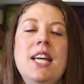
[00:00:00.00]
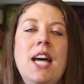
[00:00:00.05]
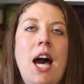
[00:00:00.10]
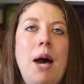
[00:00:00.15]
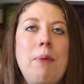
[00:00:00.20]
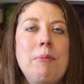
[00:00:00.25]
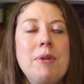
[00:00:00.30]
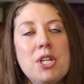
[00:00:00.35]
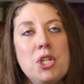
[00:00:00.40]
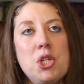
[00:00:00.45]

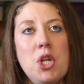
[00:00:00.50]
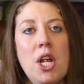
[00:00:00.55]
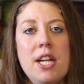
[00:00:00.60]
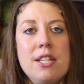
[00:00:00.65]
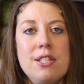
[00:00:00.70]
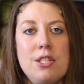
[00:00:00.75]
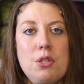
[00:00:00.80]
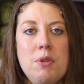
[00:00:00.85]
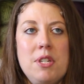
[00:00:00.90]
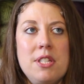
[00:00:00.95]
I'm going to try
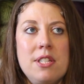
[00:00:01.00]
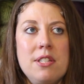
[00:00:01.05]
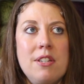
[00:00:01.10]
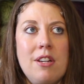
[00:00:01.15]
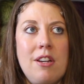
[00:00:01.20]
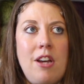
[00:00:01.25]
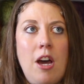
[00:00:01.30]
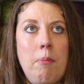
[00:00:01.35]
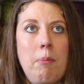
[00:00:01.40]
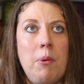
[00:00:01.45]
and squeeze in a
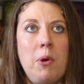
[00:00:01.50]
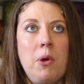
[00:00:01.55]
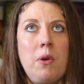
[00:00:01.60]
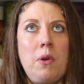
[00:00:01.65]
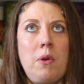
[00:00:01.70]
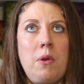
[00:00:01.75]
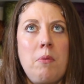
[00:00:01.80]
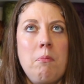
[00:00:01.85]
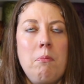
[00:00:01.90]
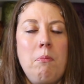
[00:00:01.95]

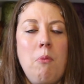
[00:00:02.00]
couple